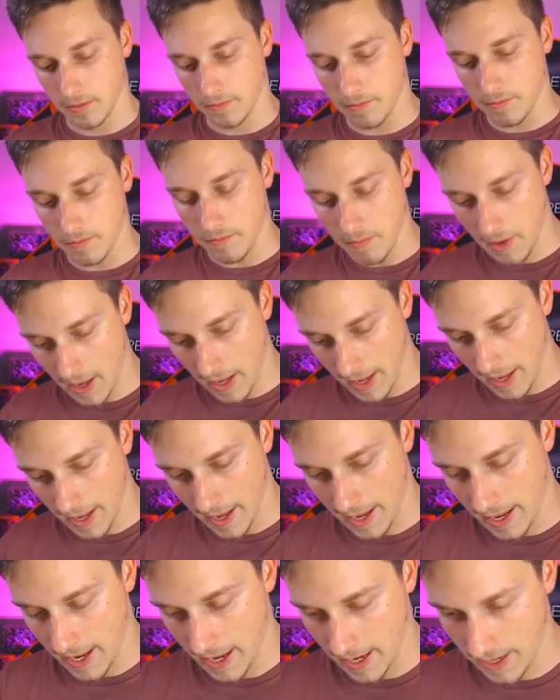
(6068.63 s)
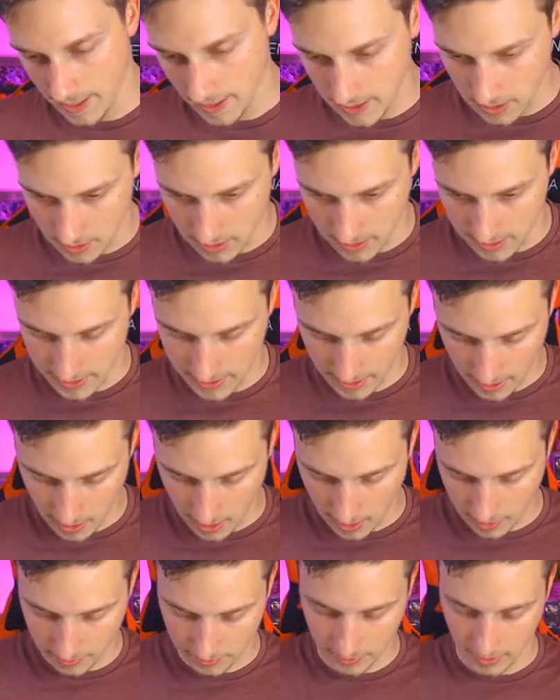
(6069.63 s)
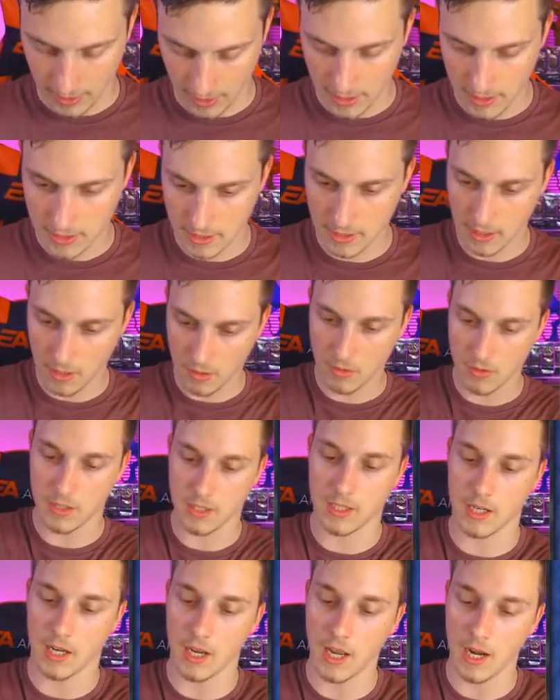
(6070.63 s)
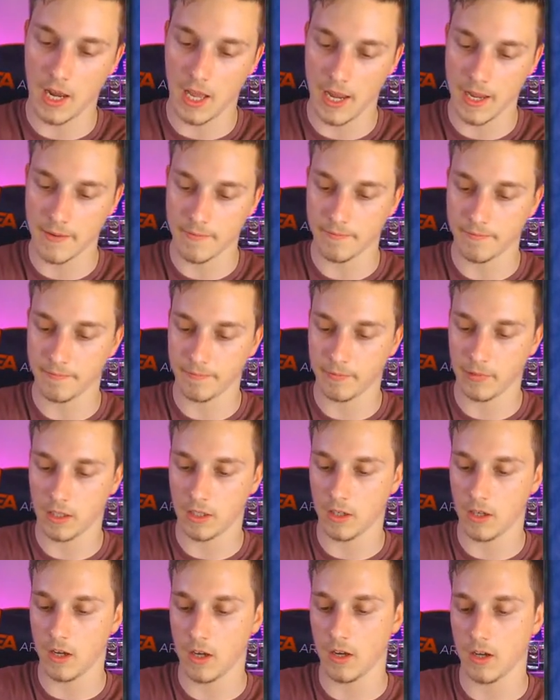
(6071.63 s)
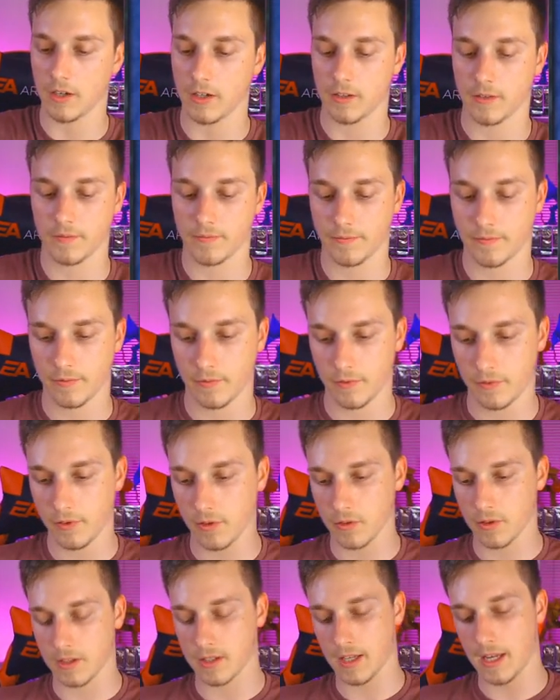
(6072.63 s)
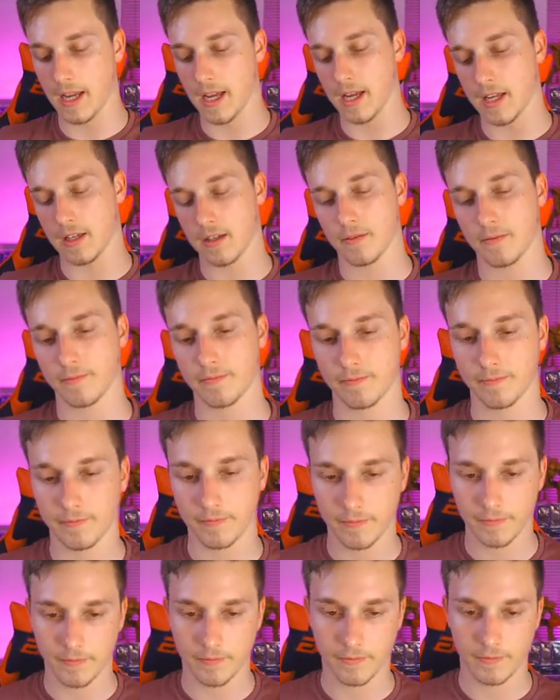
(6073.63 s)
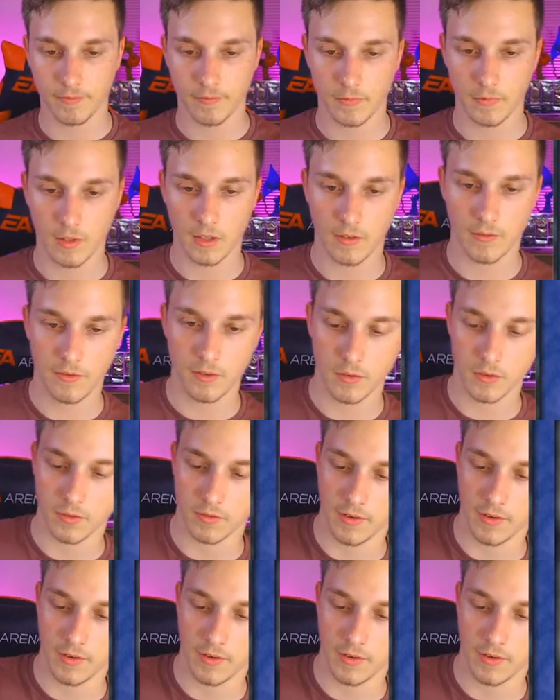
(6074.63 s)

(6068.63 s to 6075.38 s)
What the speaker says: Man, this is tough, guys. No Starlight. God, feels sad. Feels